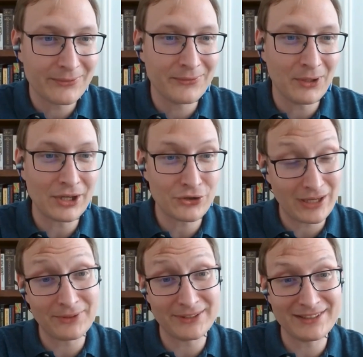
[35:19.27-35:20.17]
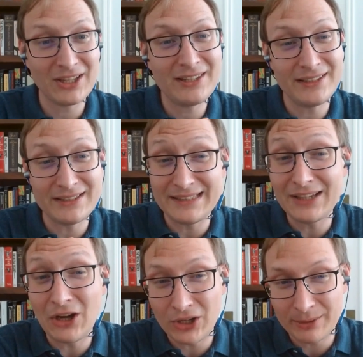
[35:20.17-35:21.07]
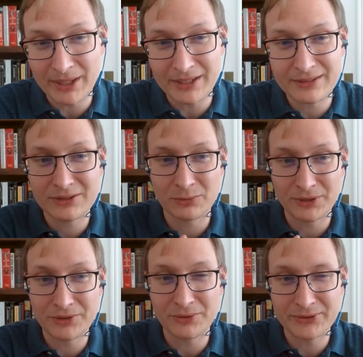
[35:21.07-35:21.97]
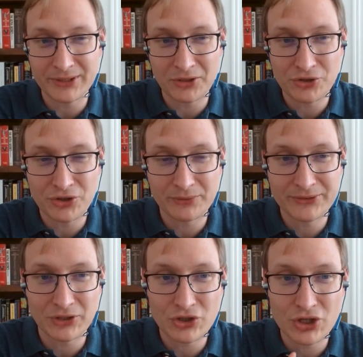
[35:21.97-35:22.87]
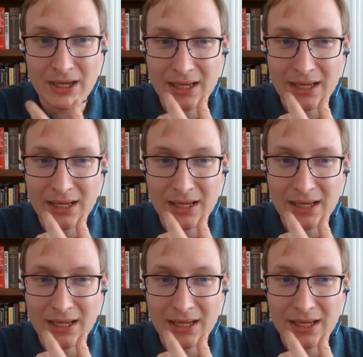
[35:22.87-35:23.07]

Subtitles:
You actually have to slightly de-automate to reduce energy usage.